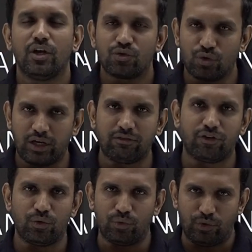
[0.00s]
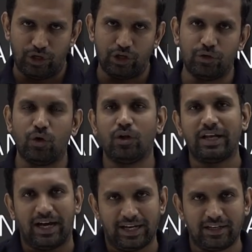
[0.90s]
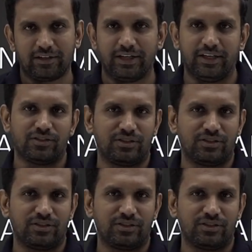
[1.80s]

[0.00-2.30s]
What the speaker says: So if you know the increase,